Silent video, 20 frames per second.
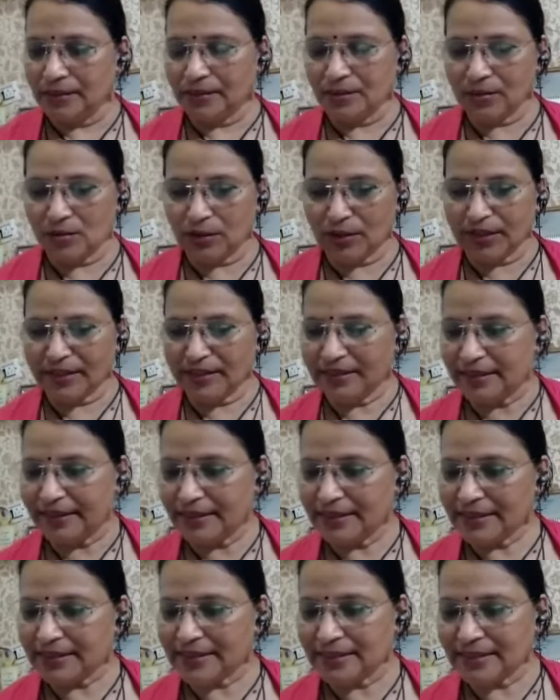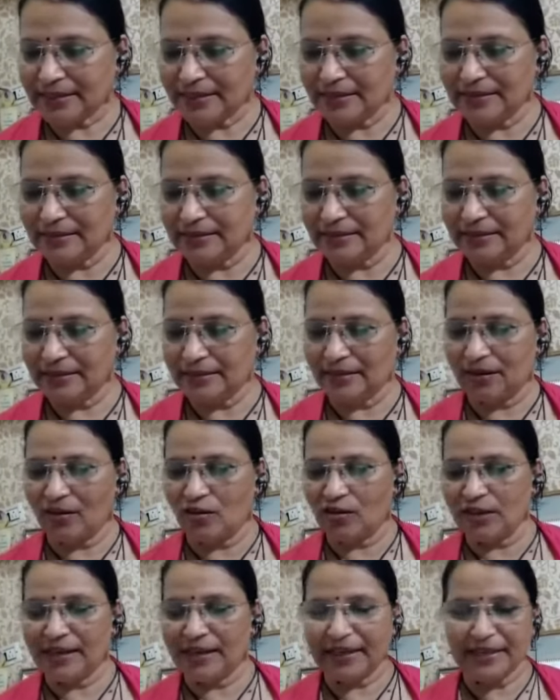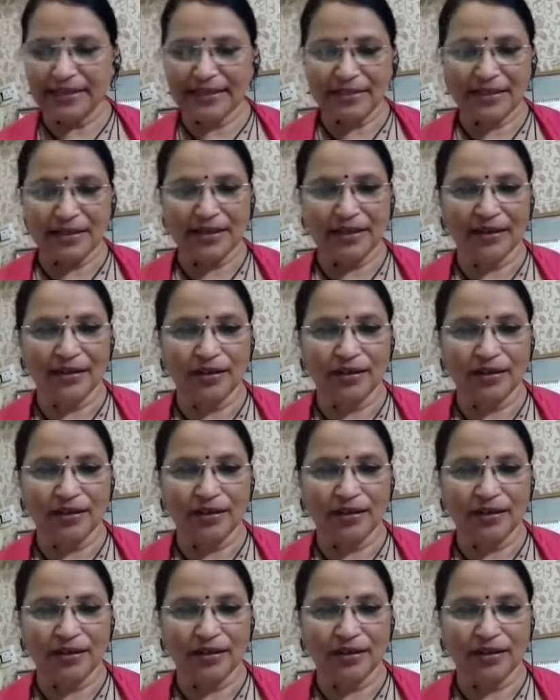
So in this context,